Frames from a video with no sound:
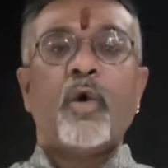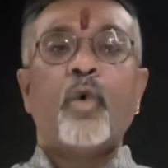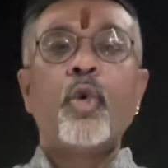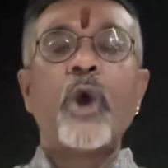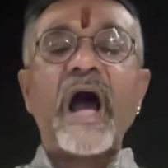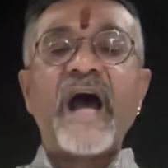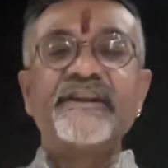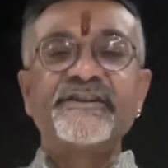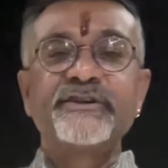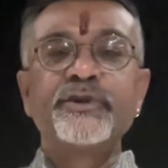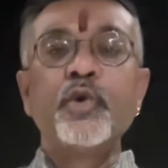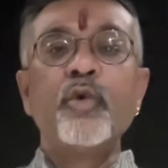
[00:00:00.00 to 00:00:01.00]
who
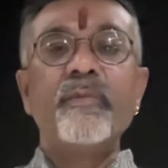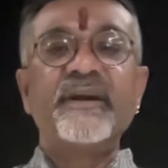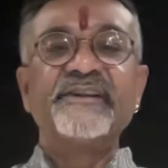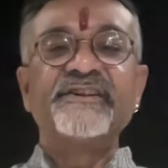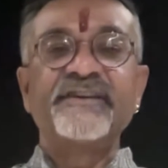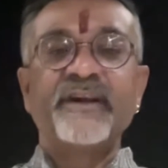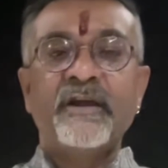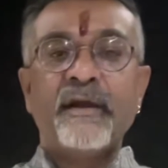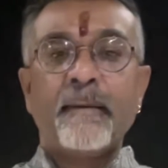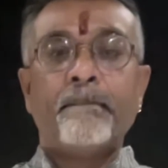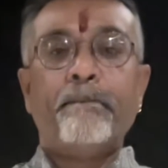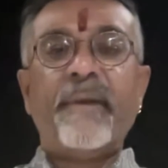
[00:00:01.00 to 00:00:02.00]
has numerous
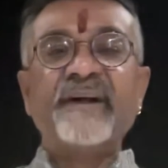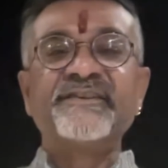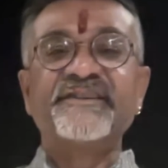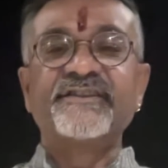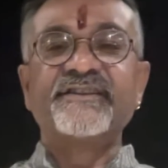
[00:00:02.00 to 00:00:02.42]
busts